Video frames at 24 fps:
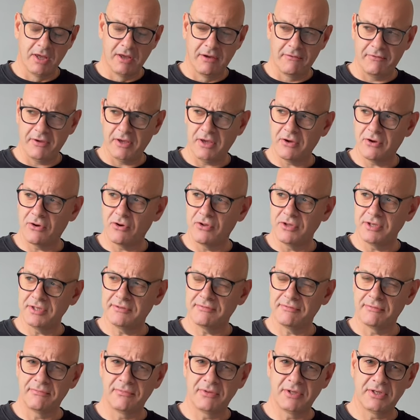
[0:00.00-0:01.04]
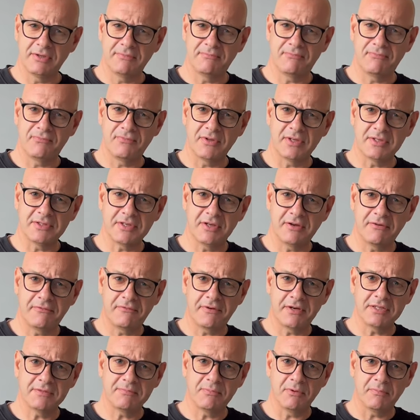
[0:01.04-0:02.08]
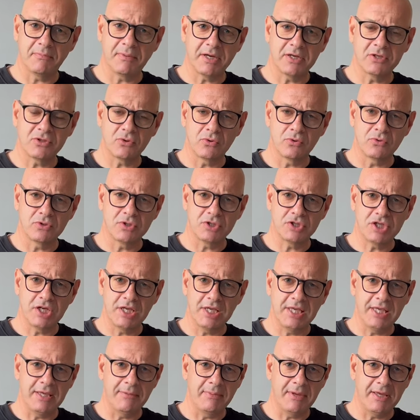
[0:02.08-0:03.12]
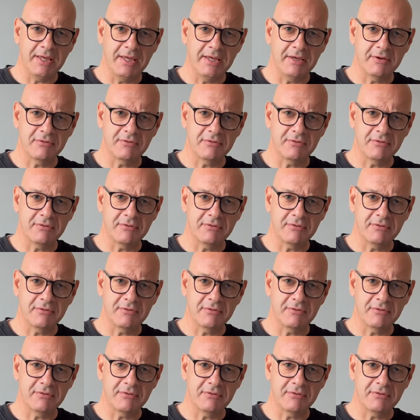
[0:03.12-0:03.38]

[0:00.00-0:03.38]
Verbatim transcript: I think I got this from the, there's a Facebook page called Cheeky Peak,